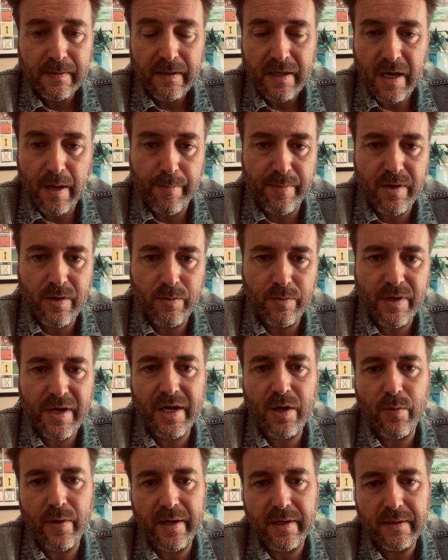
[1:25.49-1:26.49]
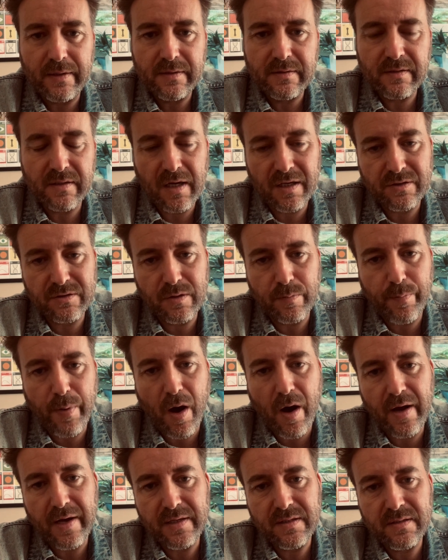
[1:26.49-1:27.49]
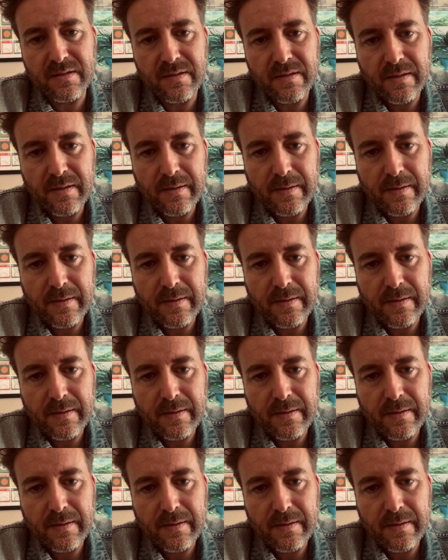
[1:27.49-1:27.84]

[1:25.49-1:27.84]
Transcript: immune, anyway, to custard pies.